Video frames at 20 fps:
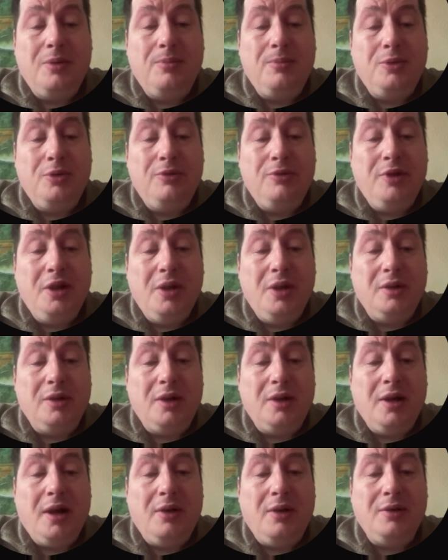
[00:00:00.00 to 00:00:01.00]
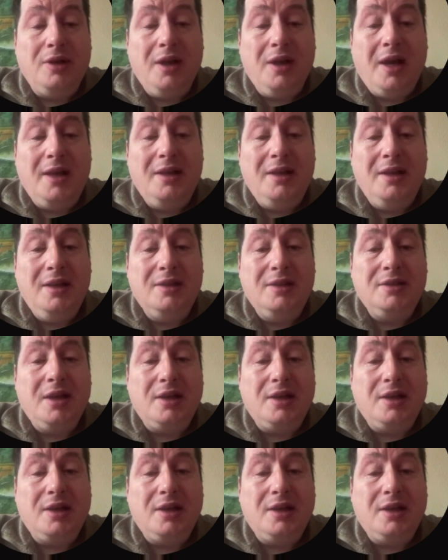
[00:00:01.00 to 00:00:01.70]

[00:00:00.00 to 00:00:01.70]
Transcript: 2 feet on the ground. The idea is